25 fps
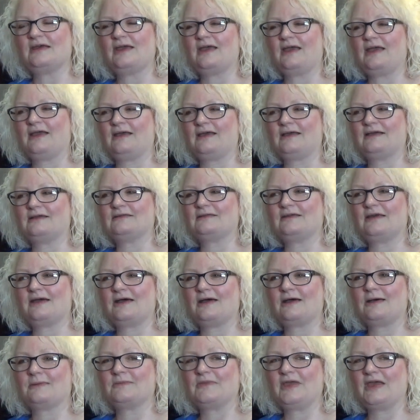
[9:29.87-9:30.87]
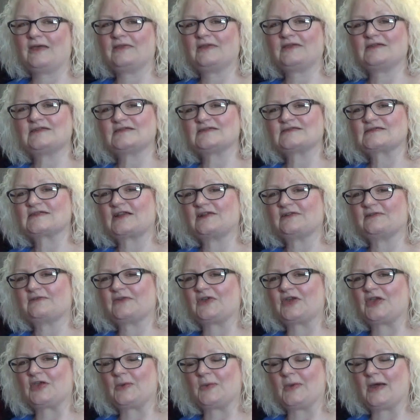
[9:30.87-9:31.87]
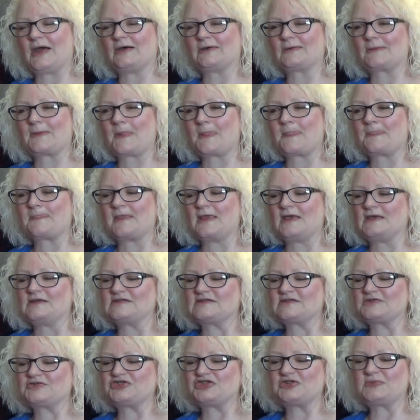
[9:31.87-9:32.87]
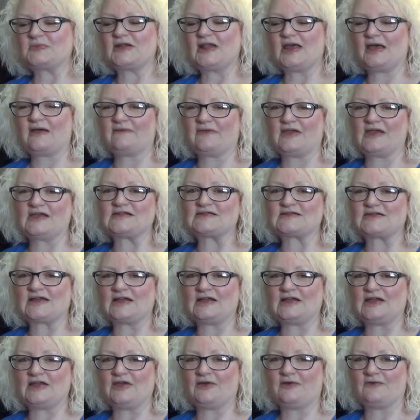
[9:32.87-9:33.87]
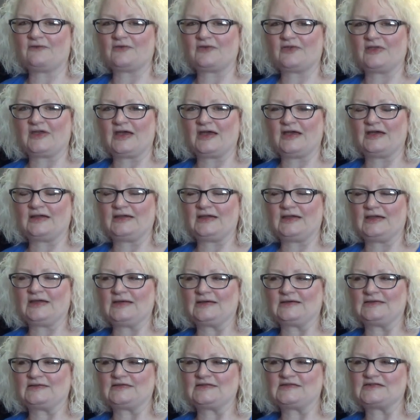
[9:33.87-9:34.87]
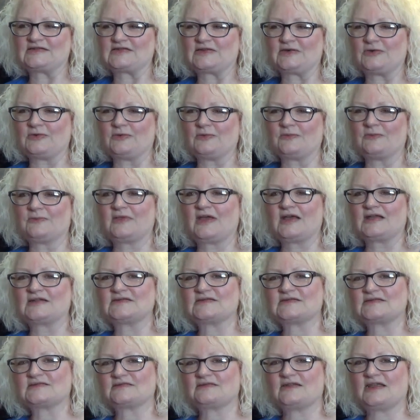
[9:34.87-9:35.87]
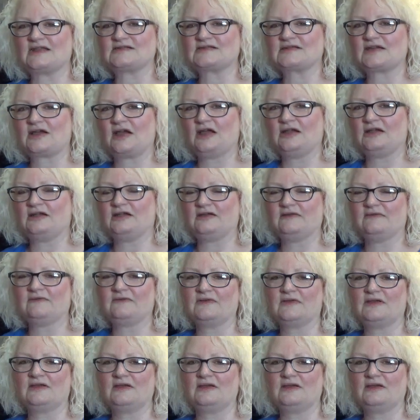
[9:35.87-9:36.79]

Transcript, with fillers: And um, yeah, that does kind of freak you out. So she would have anxiety over that. And so that's, that's kind of,